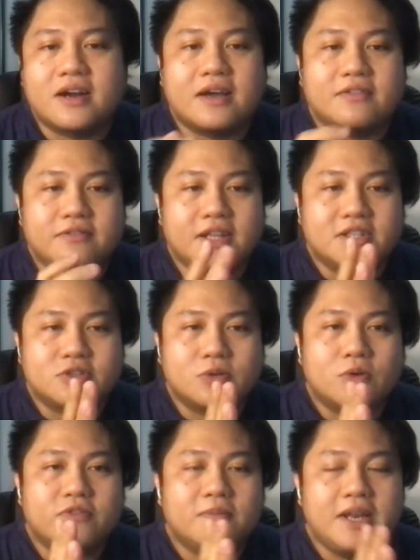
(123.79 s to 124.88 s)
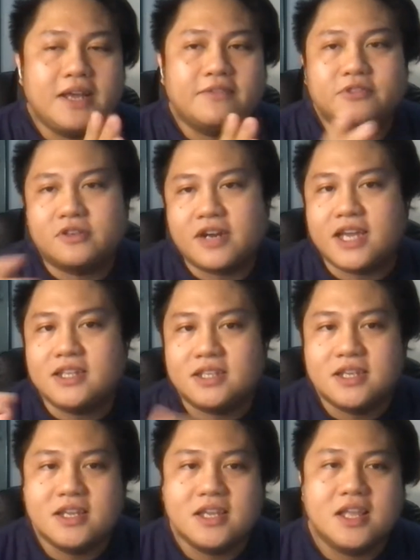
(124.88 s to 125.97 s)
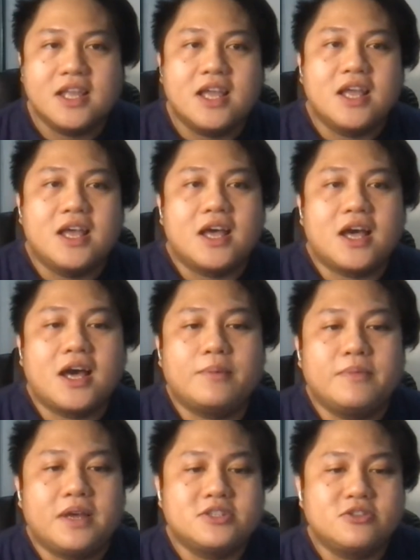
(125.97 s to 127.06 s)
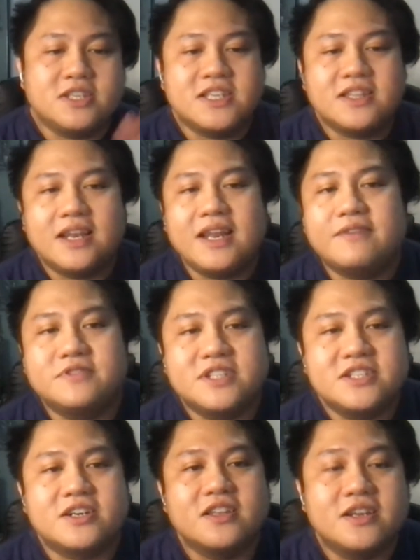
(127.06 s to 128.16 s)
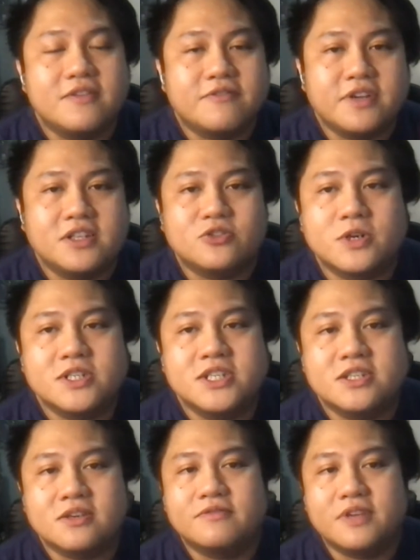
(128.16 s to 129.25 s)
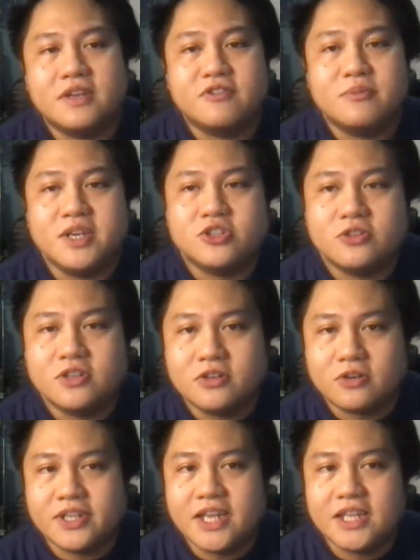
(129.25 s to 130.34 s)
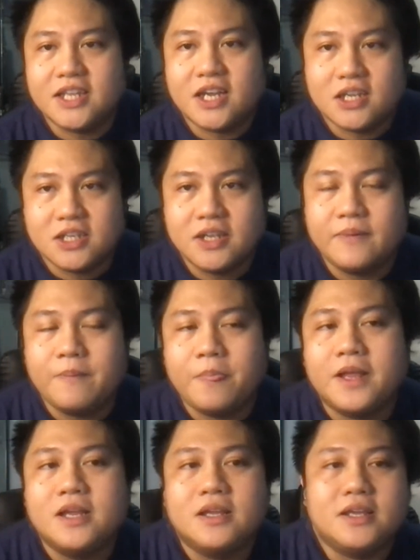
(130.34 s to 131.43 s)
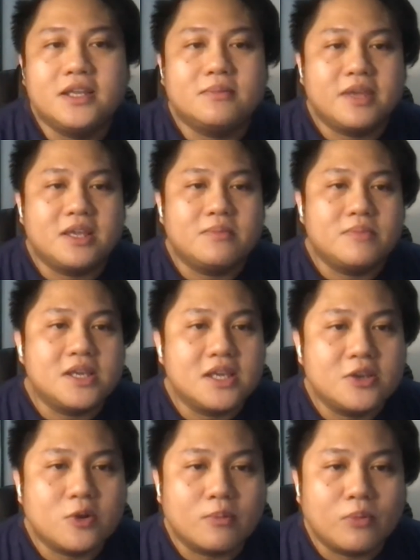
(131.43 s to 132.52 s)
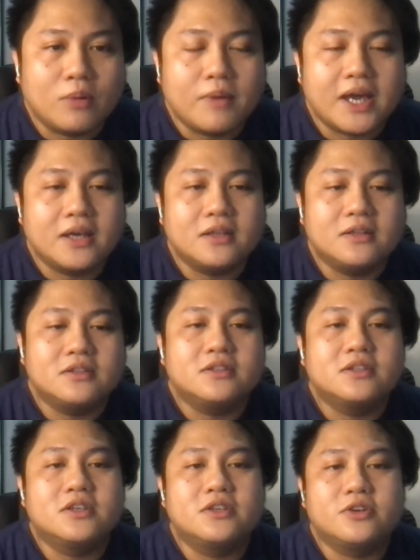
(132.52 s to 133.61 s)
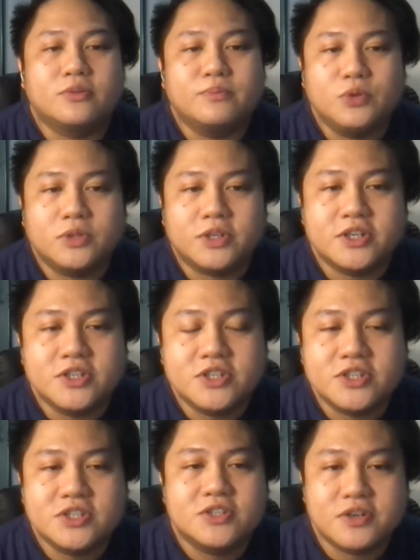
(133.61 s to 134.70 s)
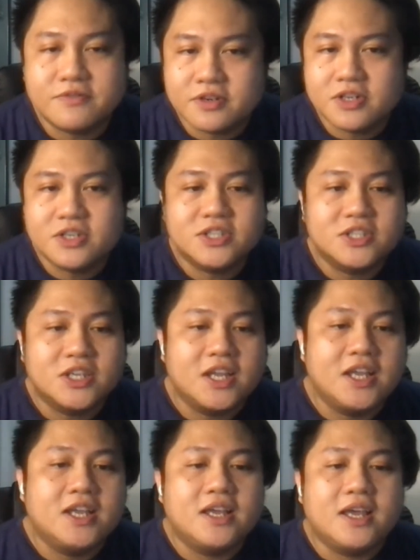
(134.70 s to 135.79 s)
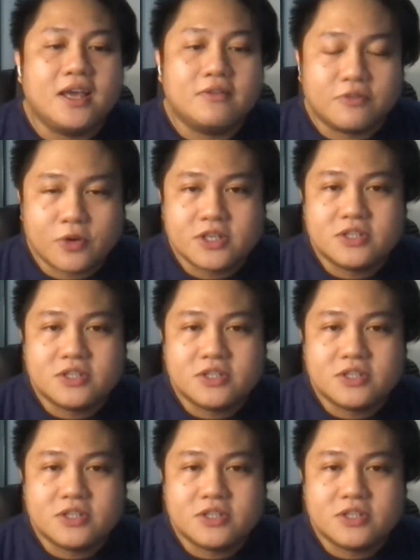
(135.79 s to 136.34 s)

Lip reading: the graph, let's go from left to right. As you can see in the left, these are the different sources of information or data. It may be your mobile, your computers, servers, and of